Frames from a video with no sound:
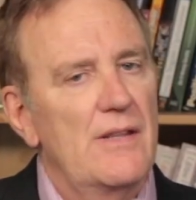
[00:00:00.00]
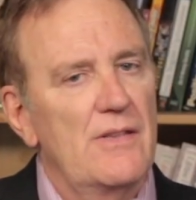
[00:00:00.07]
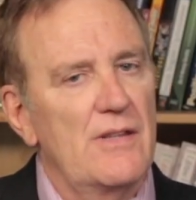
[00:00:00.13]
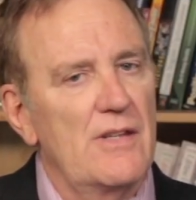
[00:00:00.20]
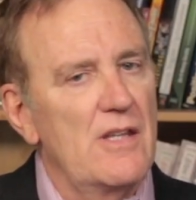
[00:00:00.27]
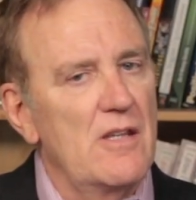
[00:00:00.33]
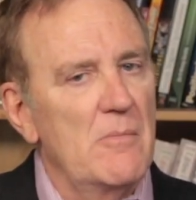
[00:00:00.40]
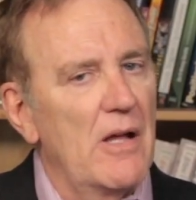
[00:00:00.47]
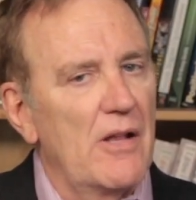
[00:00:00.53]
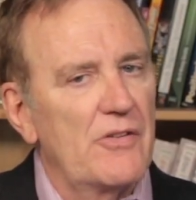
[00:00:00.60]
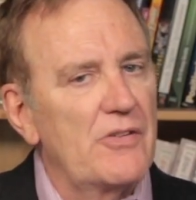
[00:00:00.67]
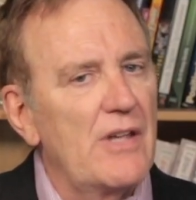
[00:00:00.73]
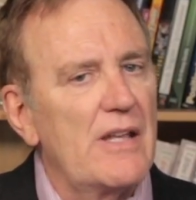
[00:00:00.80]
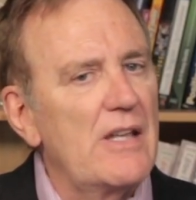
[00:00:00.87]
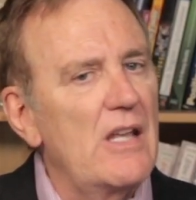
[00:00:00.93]
The email
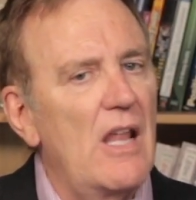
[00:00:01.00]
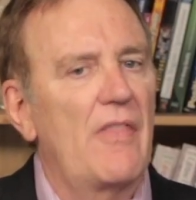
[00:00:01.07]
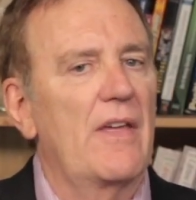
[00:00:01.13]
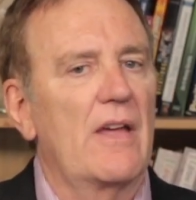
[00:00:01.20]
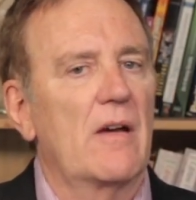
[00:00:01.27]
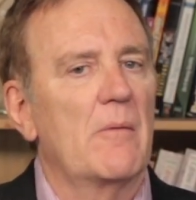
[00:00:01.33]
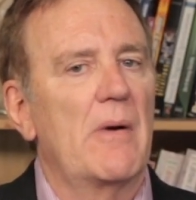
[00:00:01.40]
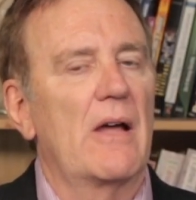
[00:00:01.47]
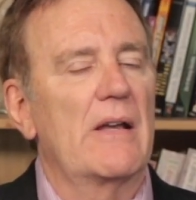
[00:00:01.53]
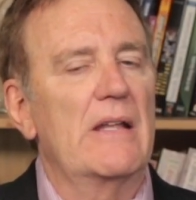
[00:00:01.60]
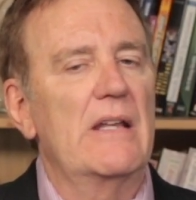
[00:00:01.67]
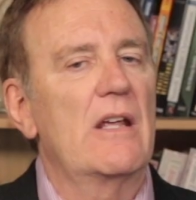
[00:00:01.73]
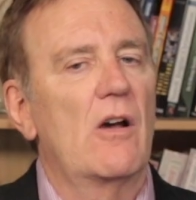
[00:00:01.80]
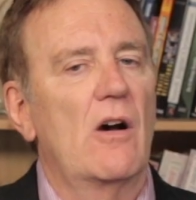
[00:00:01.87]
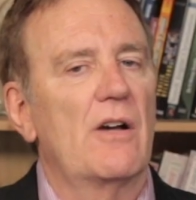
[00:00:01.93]
said nothing about
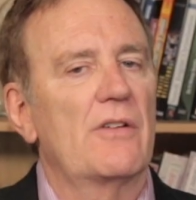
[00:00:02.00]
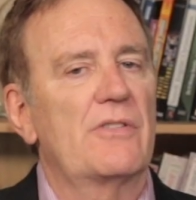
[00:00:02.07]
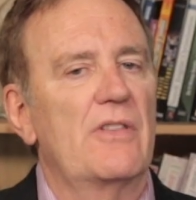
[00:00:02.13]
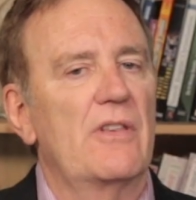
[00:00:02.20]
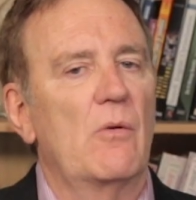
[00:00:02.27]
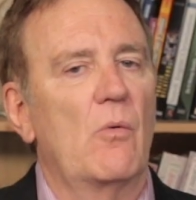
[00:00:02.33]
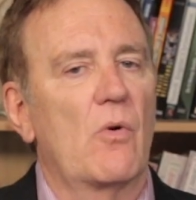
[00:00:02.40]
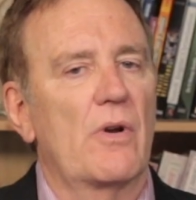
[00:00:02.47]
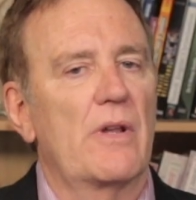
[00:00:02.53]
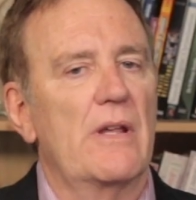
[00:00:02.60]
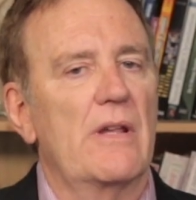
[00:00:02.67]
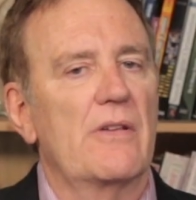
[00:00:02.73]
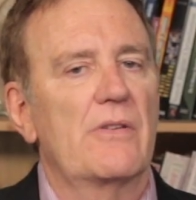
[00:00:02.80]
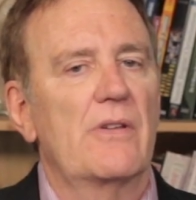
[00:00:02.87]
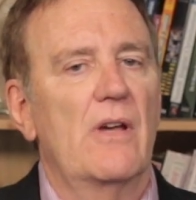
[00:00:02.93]
any cost to the
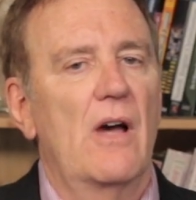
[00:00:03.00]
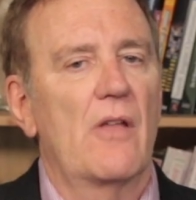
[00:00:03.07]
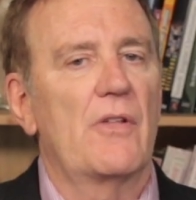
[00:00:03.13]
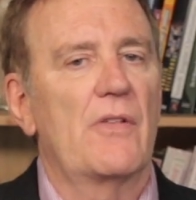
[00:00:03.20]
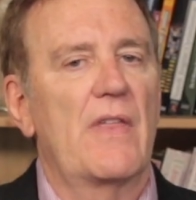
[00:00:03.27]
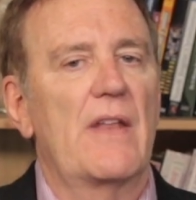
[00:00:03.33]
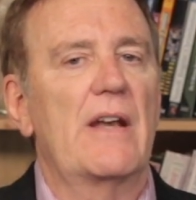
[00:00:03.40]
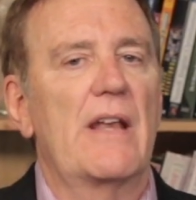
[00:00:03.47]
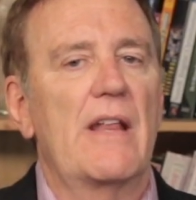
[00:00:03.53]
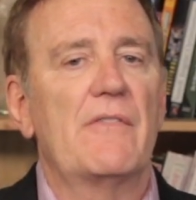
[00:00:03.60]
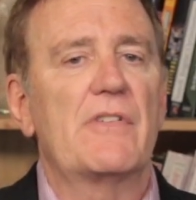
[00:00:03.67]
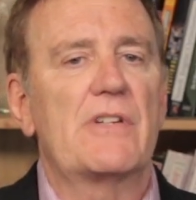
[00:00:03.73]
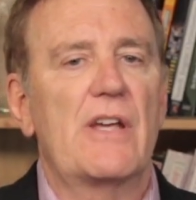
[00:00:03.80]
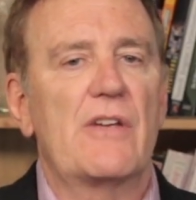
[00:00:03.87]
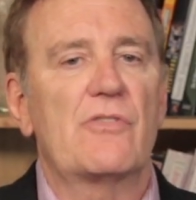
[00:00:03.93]
awardees other than an
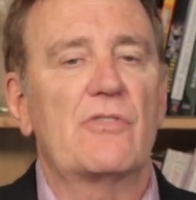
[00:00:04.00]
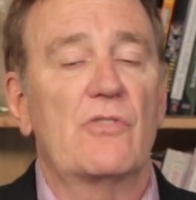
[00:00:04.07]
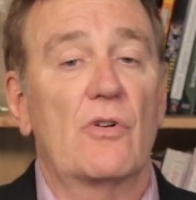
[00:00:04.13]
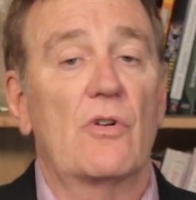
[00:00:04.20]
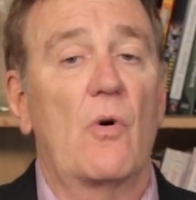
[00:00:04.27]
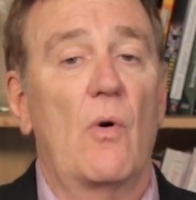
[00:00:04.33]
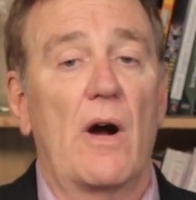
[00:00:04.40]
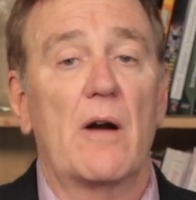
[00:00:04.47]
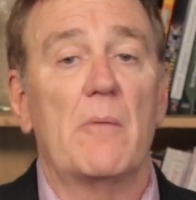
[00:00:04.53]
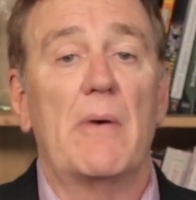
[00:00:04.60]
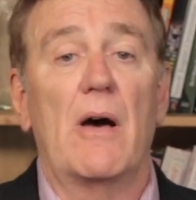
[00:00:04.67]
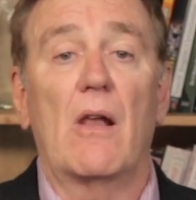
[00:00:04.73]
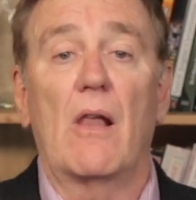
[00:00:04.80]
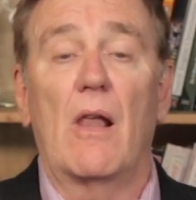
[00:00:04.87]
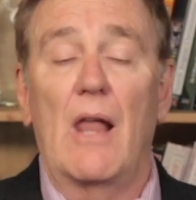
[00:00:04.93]
invitation to inquire
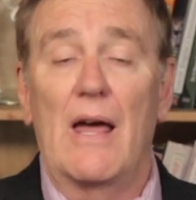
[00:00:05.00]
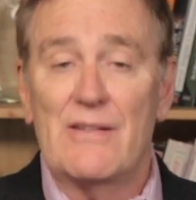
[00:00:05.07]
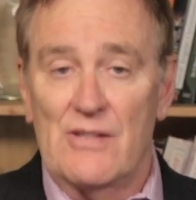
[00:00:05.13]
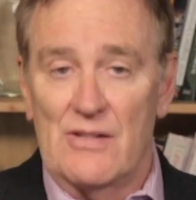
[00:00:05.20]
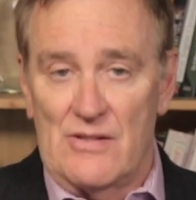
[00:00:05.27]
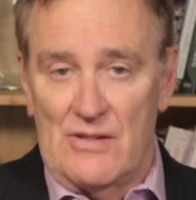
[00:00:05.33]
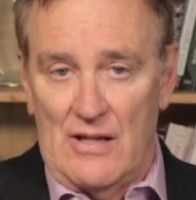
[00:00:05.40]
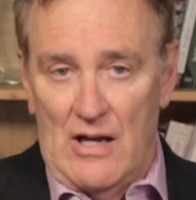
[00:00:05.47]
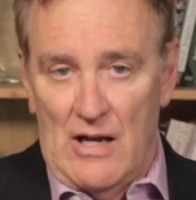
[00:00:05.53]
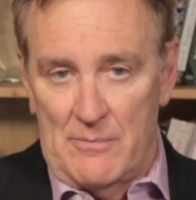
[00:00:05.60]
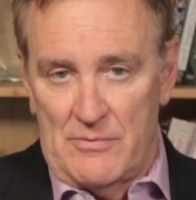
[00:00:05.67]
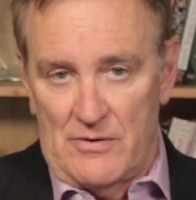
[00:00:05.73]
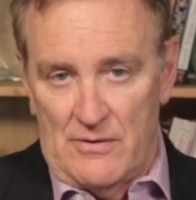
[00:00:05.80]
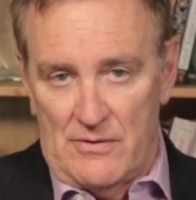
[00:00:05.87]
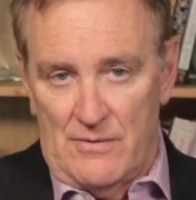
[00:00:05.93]
about licensing
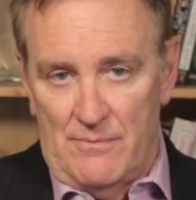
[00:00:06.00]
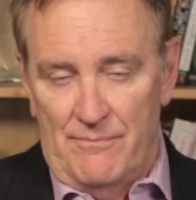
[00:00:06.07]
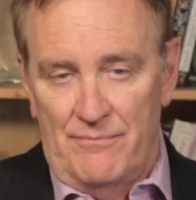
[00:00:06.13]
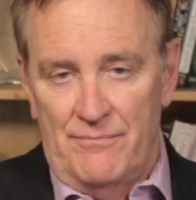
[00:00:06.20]
options.